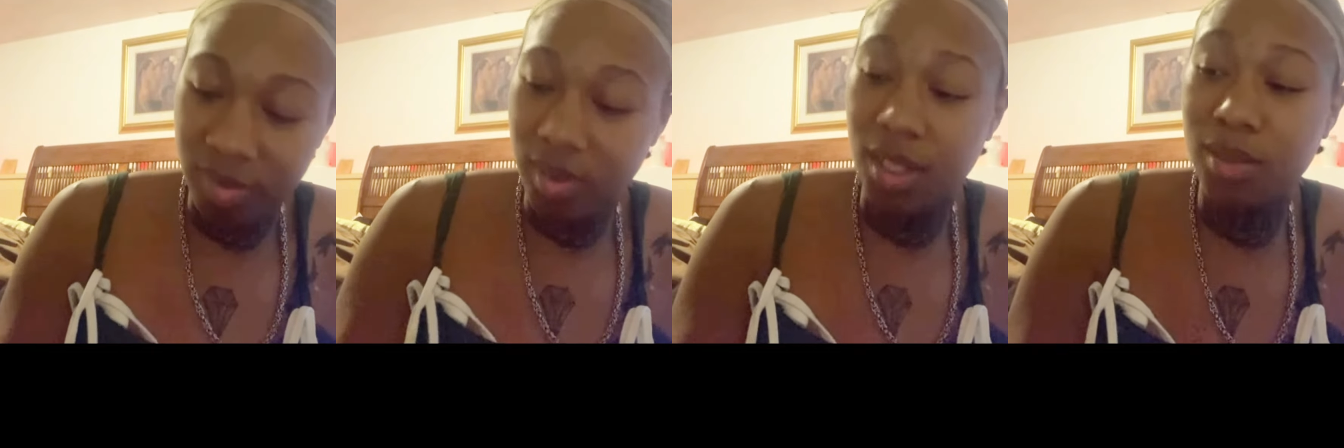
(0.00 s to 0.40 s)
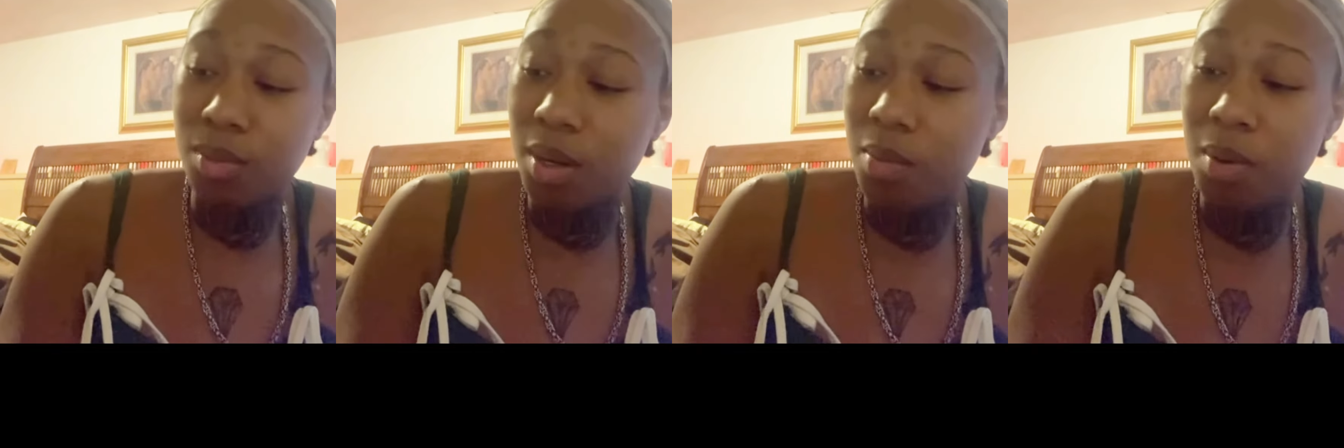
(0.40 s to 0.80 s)
That's
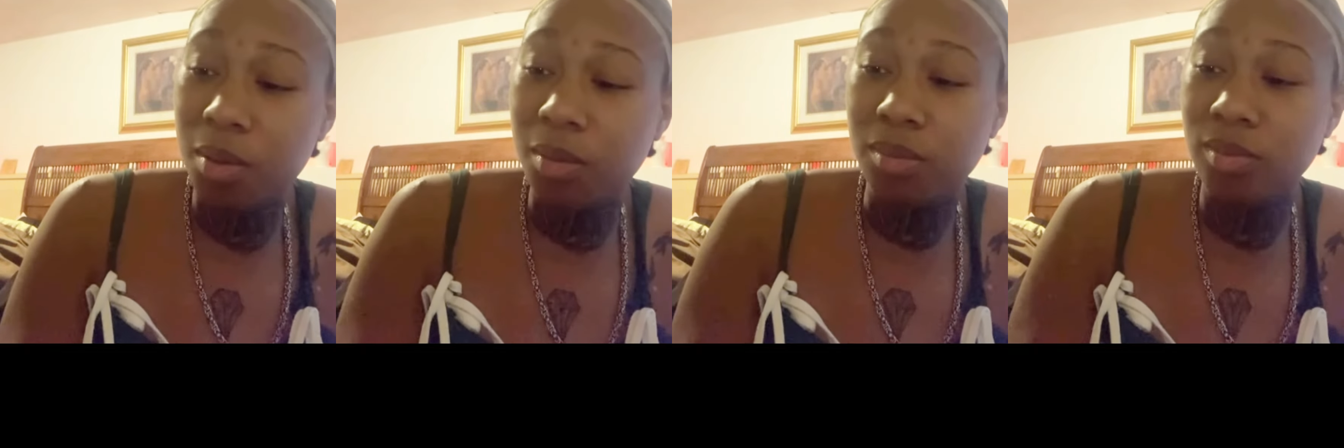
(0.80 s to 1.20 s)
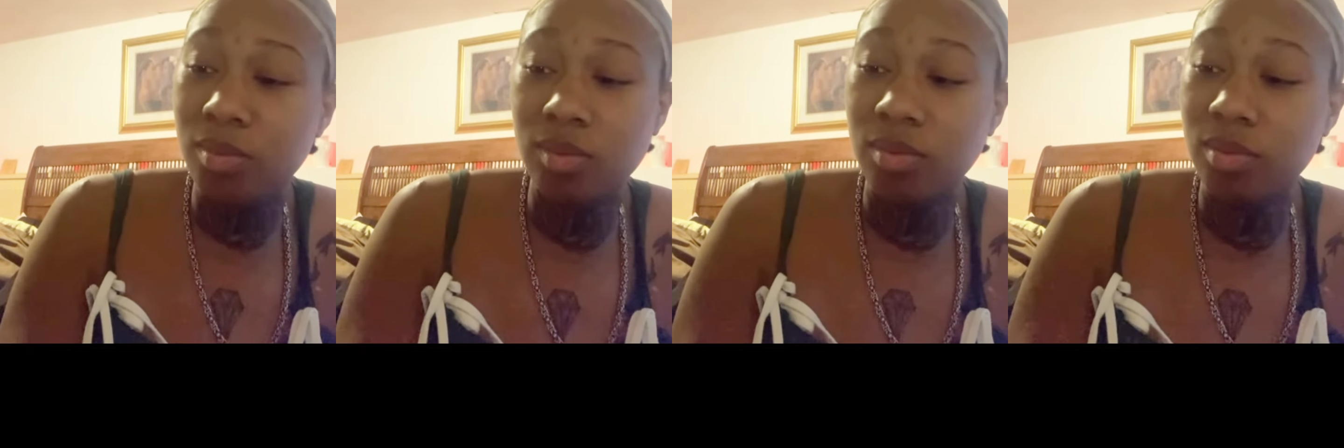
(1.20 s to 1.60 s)
what I want.
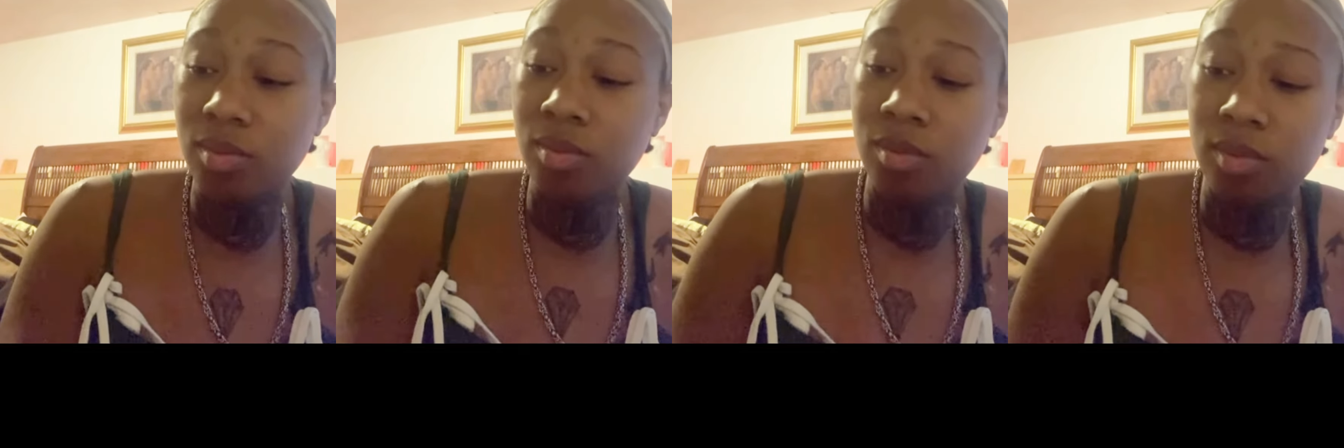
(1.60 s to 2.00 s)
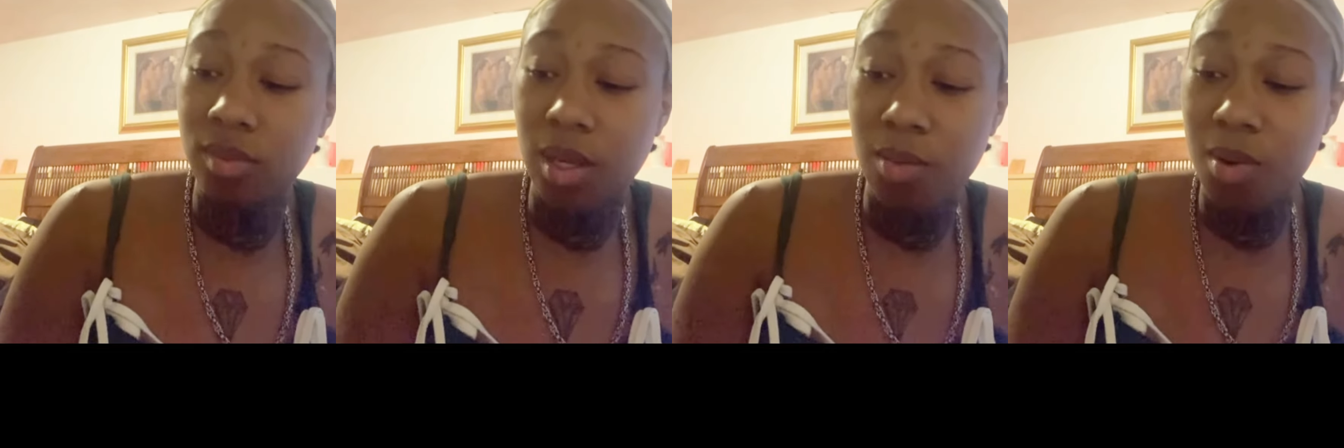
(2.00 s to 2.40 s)

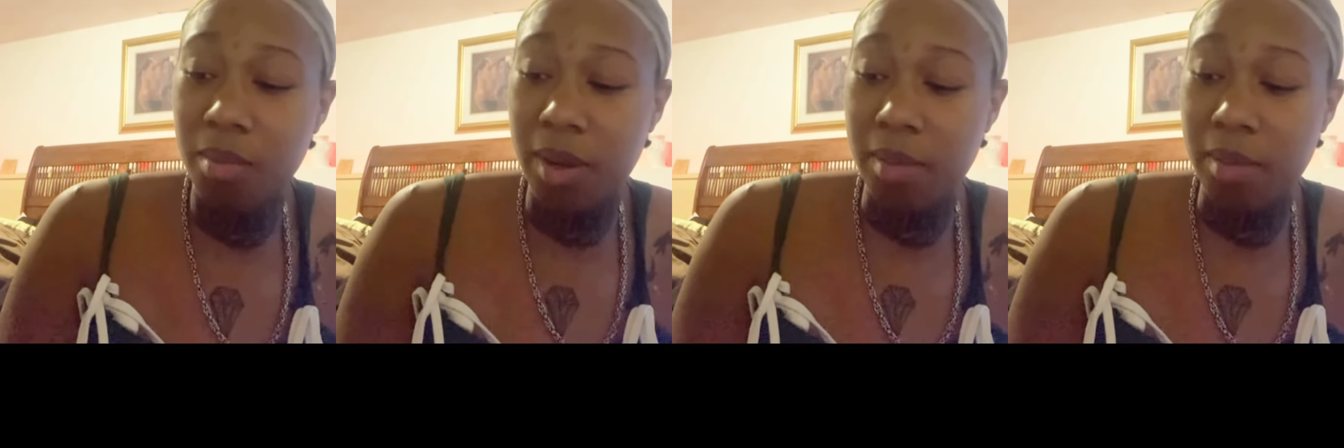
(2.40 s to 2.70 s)
I want my